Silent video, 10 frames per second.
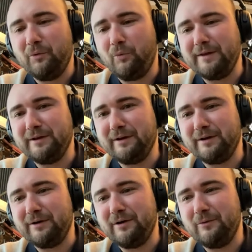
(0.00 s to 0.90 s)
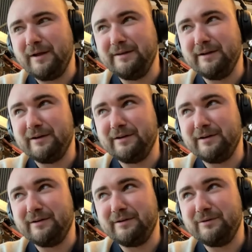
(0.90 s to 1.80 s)
when uh, when
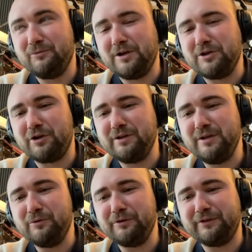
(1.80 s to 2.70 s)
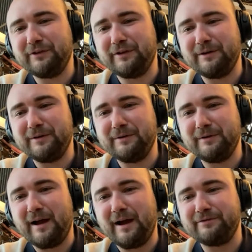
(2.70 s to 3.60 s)
uh, when Johnny was uh,
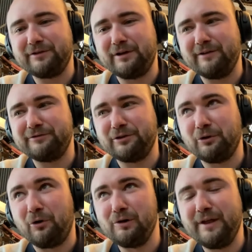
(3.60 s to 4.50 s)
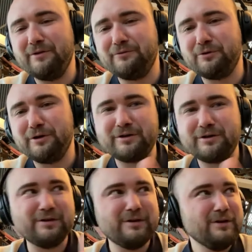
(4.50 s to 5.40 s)
after after the whole day of work
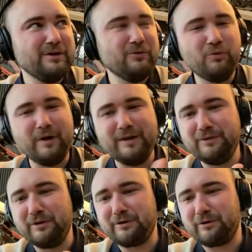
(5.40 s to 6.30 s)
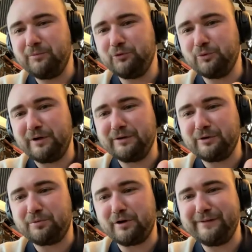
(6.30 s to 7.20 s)
when the grapes were in the
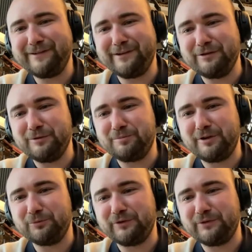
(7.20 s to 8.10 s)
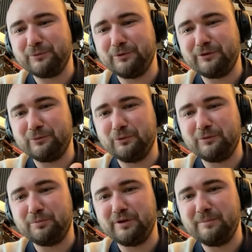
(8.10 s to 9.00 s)
press and the press was was
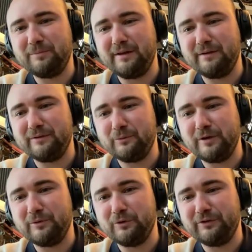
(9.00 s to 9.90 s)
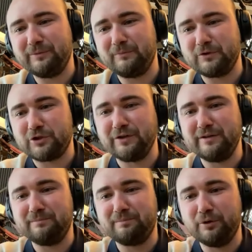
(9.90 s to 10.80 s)
was put in place was
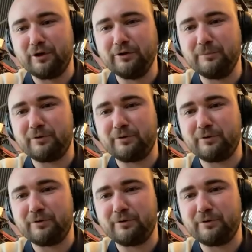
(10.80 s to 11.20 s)
Johnny put on the